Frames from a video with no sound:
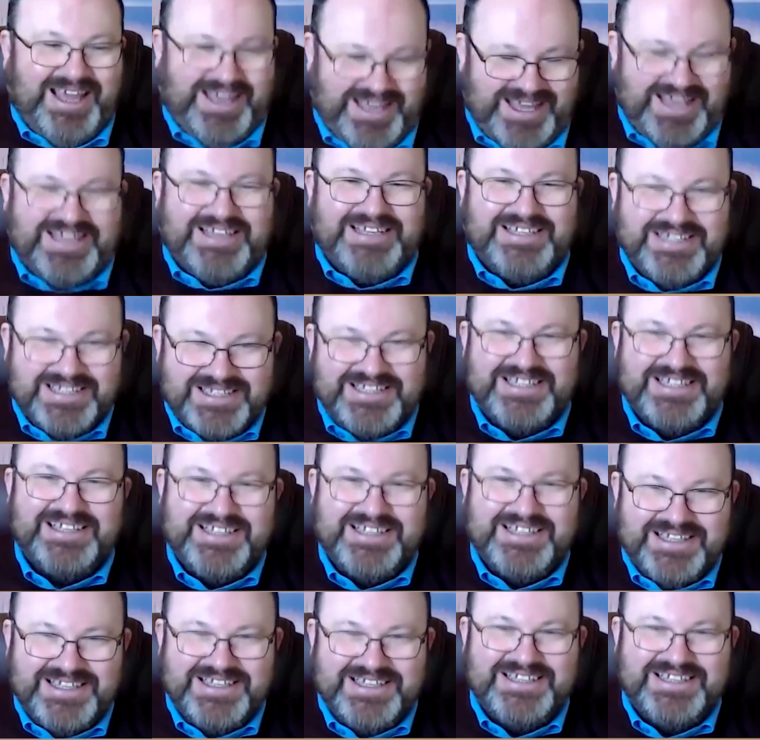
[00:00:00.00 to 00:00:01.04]
Didn't even
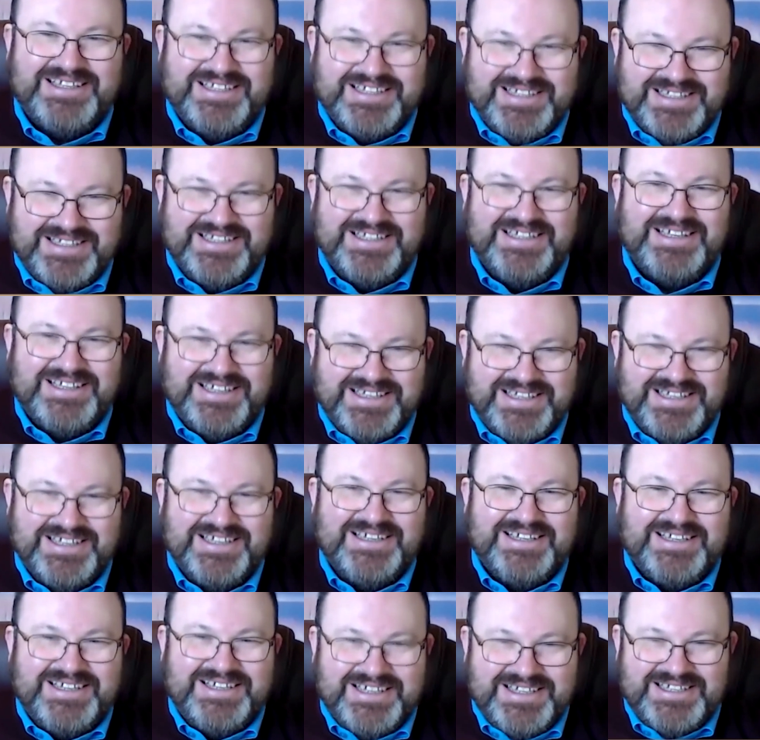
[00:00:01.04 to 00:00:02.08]
realize I've been doing
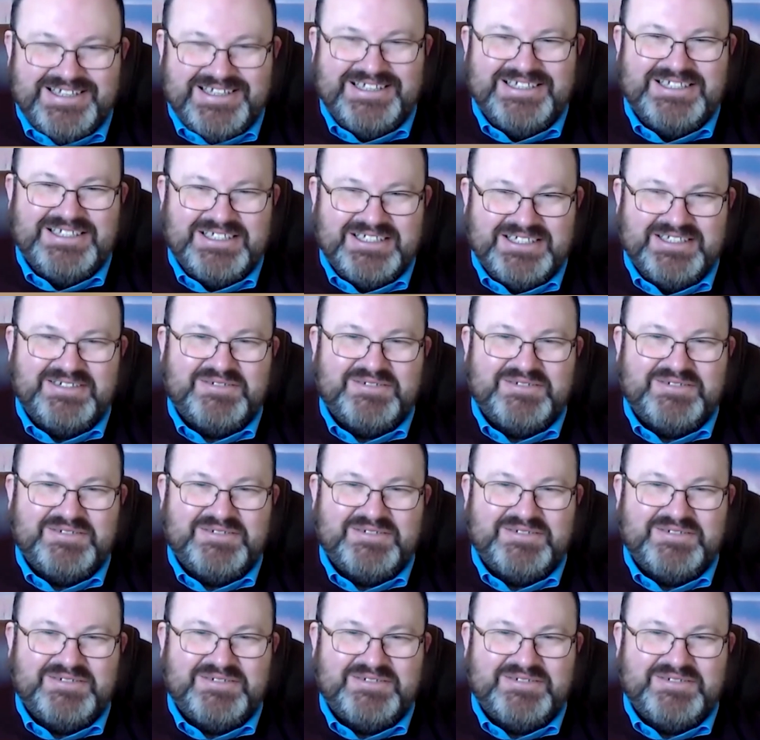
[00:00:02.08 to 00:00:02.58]
something for